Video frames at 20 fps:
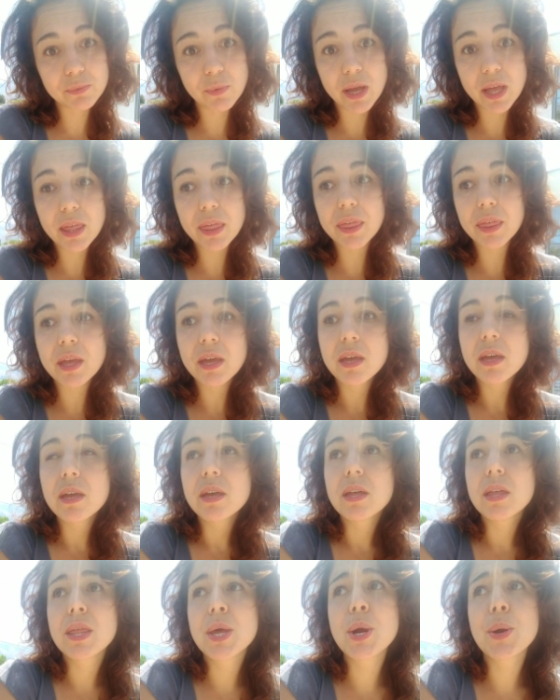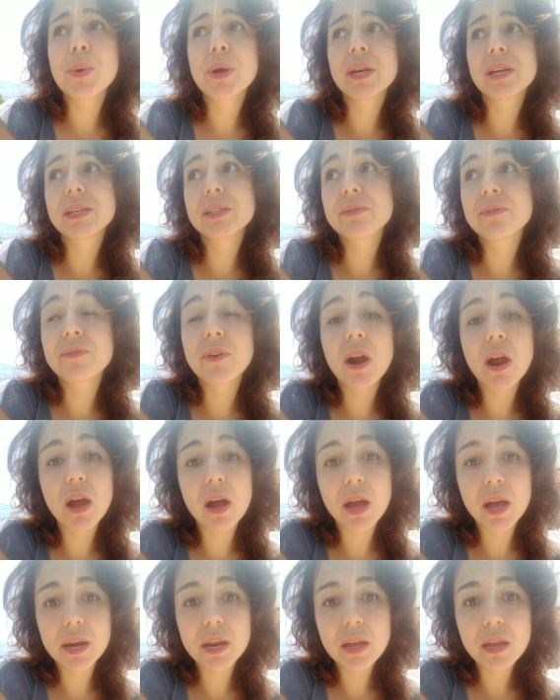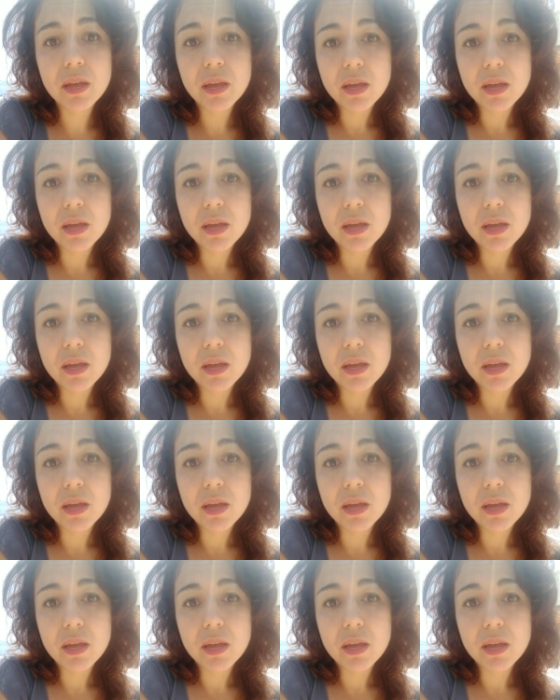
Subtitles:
with. There was fraud.